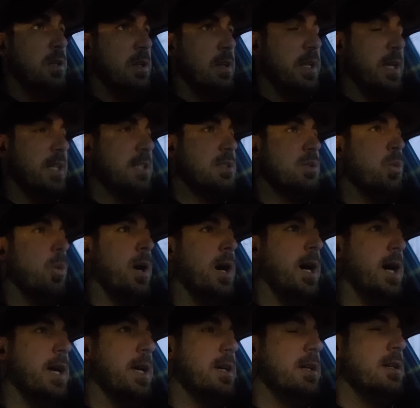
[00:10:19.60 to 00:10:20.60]
That's
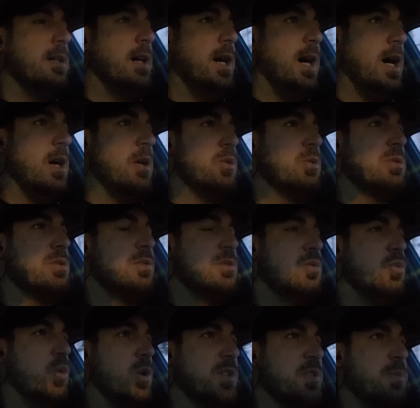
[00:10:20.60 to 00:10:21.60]
why house
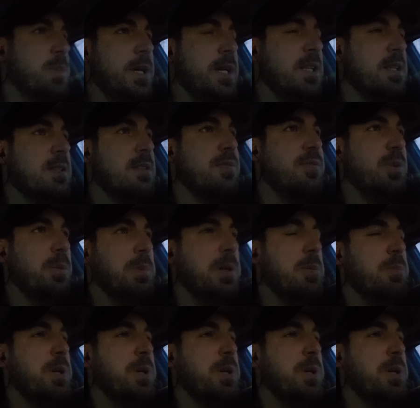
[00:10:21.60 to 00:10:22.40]
was built from the